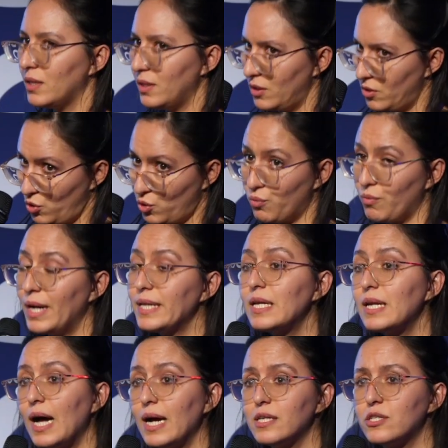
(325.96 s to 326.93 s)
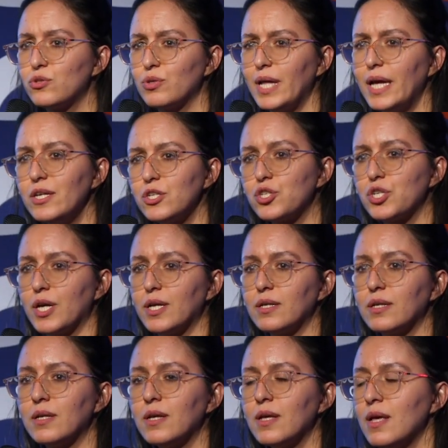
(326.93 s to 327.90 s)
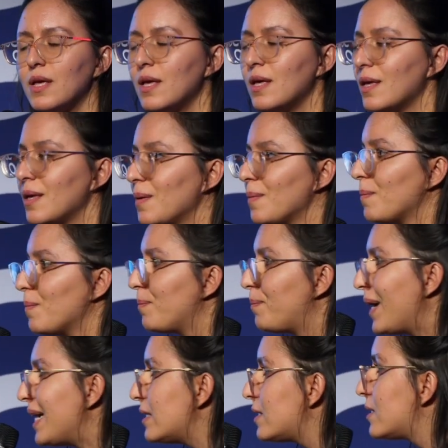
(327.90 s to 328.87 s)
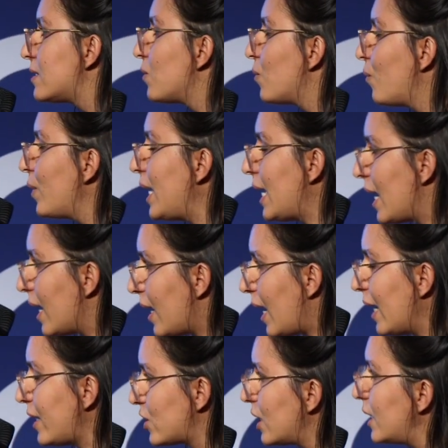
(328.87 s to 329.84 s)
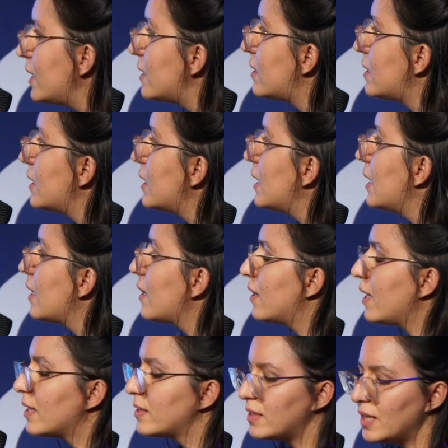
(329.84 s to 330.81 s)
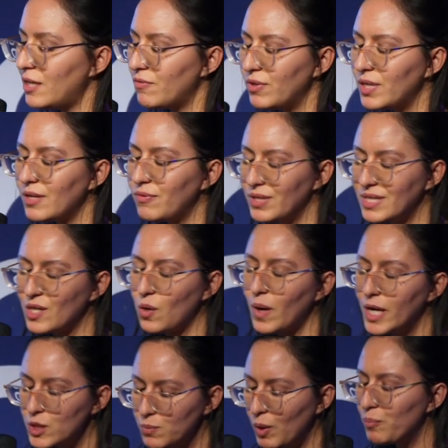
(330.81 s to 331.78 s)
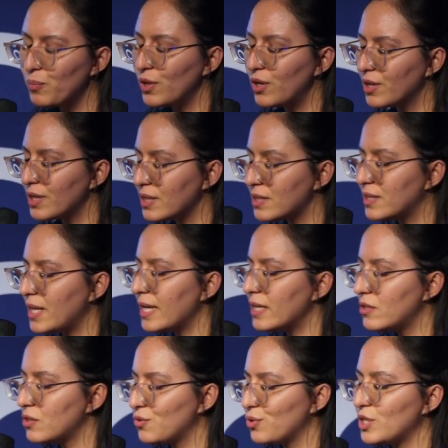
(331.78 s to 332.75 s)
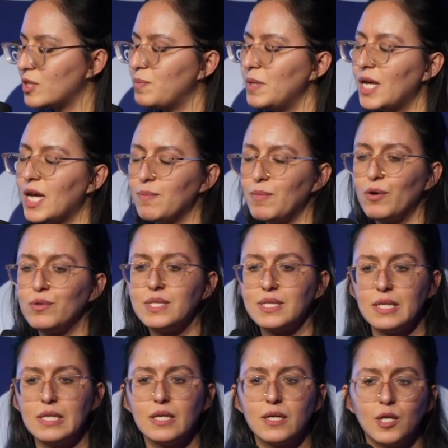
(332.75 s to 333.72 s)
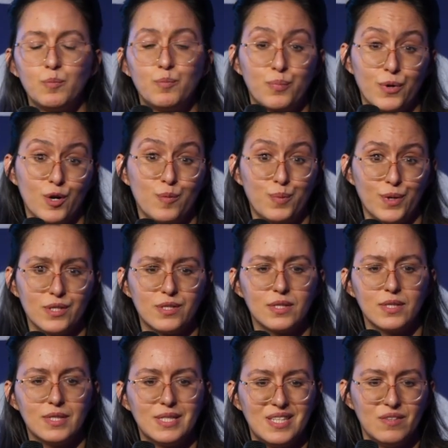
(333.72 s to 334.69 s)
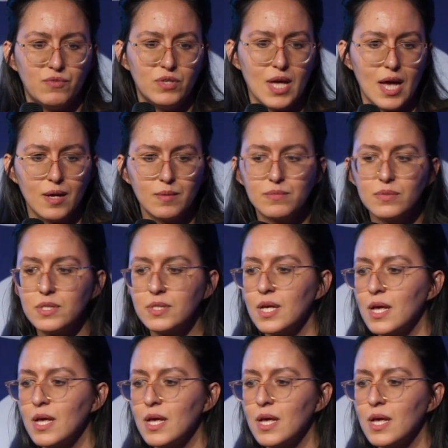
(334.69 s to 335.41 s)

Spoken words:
to run in isolation. But we actually see that even if it's quite popular these days to speak about single-purpose CVMs,